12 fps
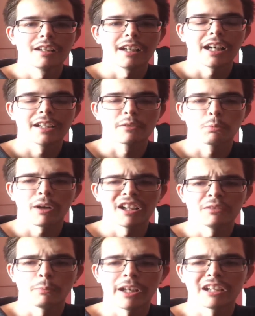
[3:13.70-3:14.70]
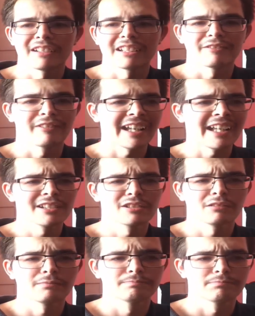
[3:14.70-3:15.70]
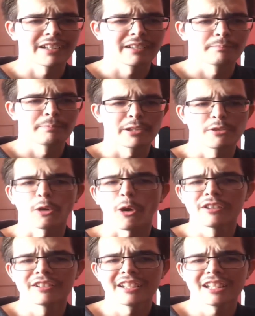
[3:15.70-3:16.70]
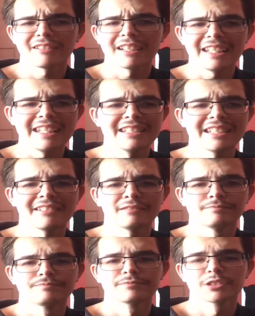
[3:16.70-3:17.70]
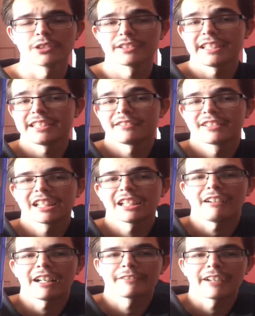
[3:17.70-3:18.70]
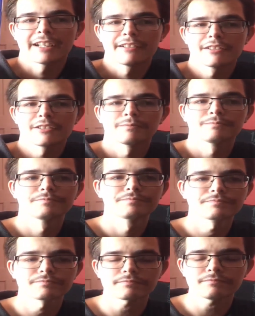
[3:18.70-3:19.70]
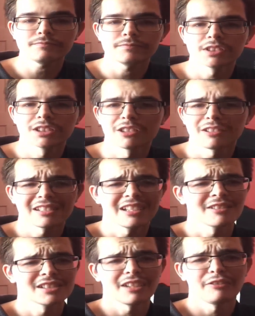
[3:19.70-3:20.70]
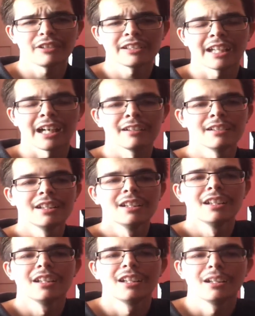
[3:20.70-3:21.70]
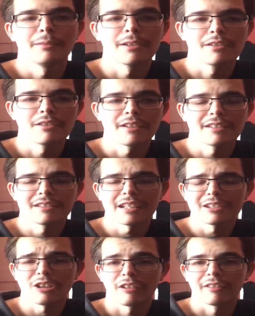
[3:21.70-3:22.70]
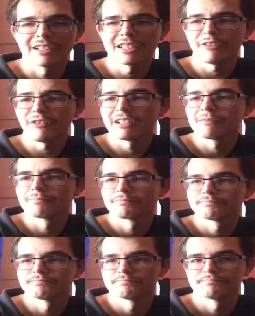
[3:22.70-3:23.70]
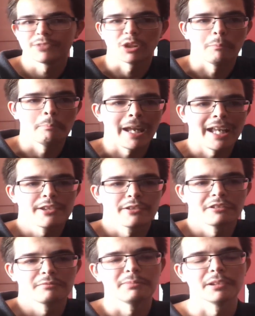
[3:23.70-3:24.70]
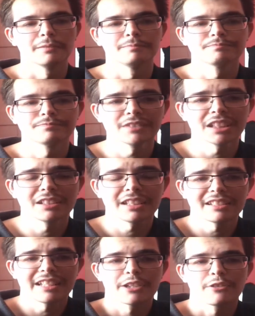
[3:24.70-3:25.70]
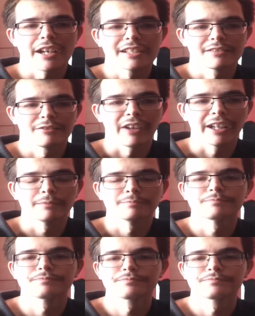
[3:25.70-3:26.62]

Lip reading: There's one where rings will be drawn to you easier, so it's easier to collect rings. So there's stuff like that, which it's alright, nothing major, but it's an interesting thing.